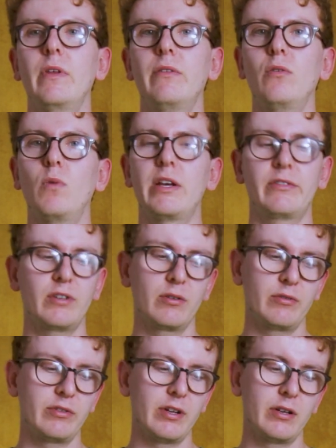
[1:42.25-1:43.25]
The West
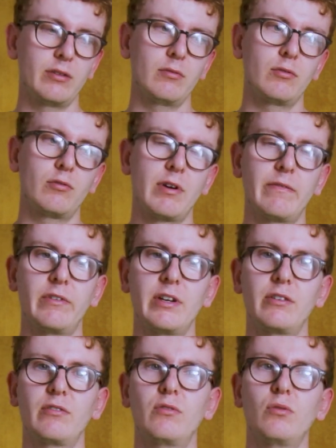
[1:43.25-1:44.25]
Coast style
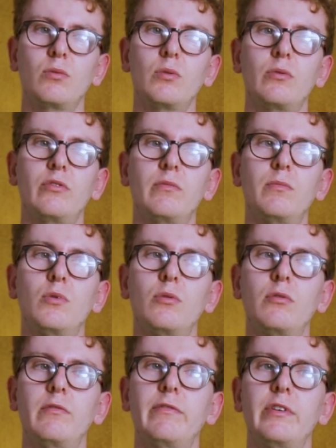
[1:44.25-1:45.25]
gravitates towards
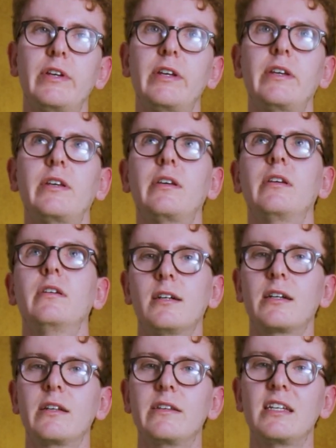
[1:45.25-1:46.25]
more of a
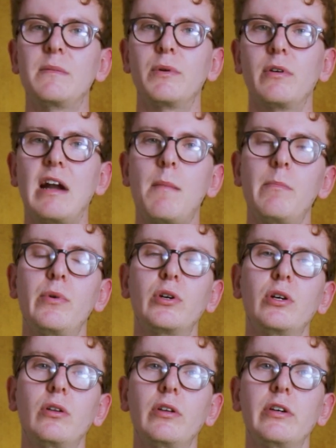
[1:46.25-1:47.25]
deeper amber
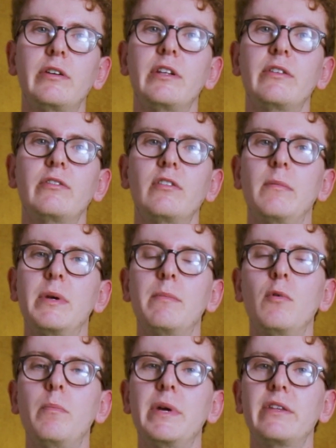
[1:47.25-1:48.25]
colour. It's a bit
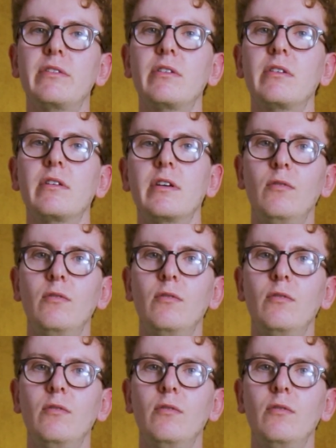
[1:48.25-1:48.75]
more bitter.